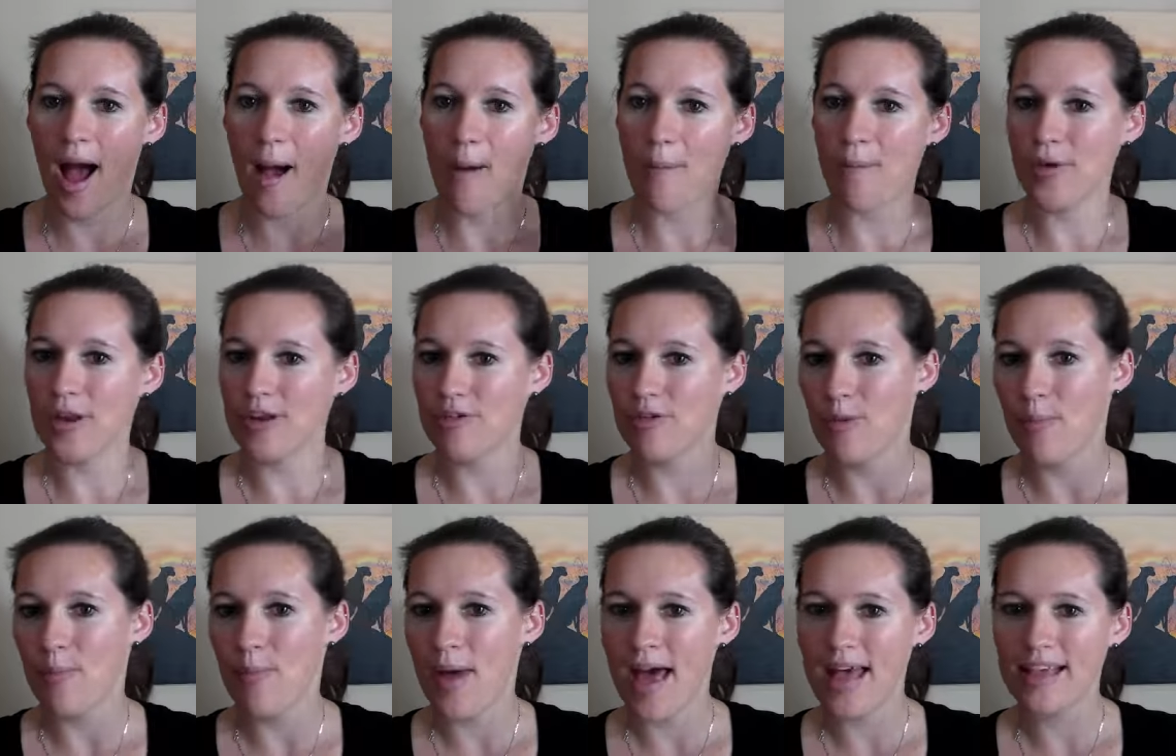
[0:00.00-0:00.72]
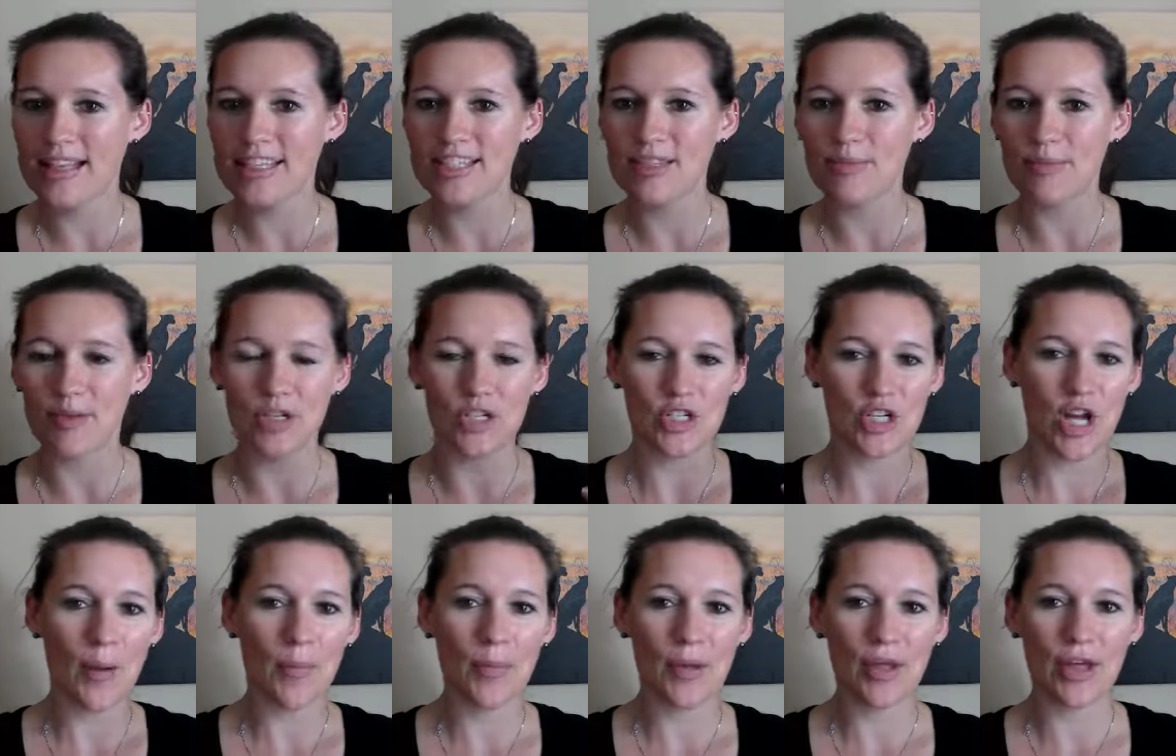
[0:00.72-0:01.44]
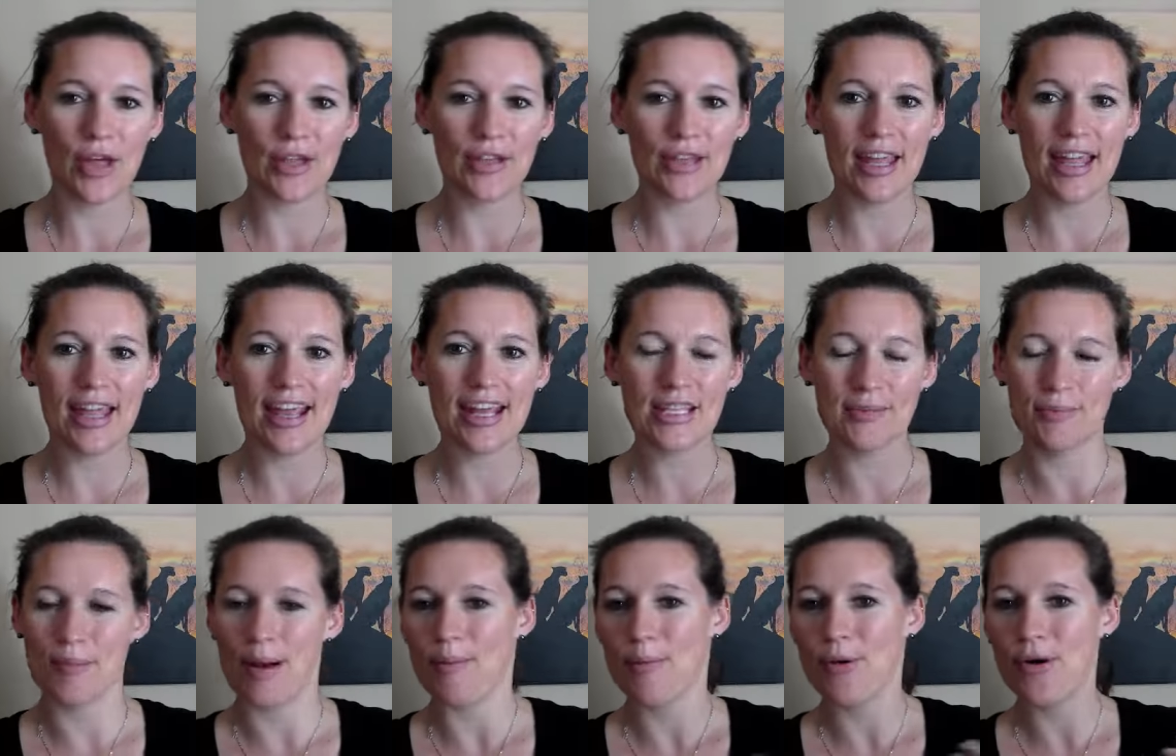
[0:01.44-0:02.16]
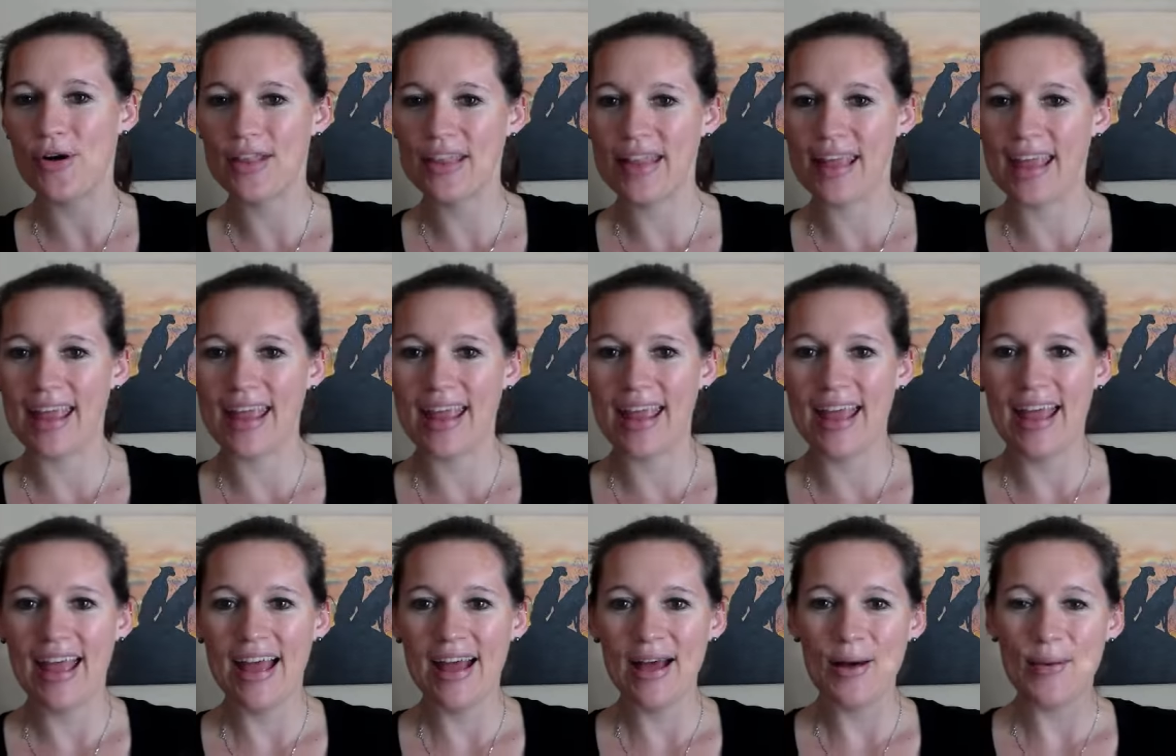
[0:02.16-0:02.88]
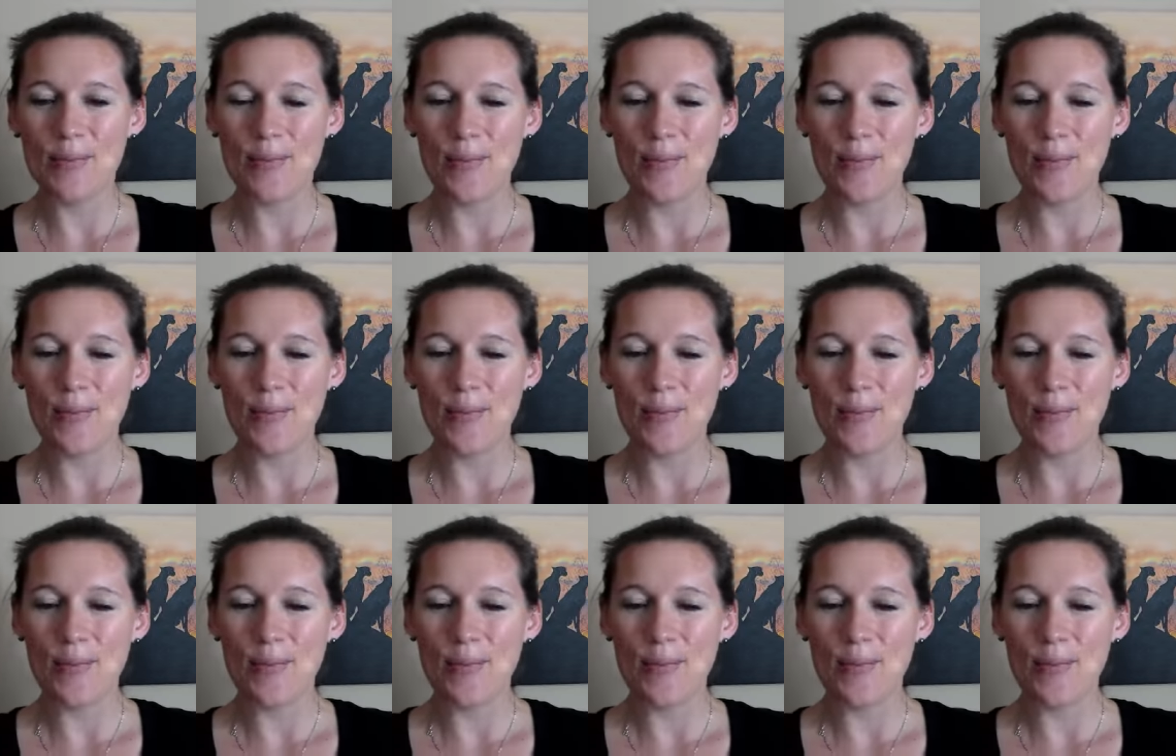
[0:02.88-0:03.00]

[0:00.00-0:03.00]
I'm a bit of a mess, shopping all day, it's my birthday,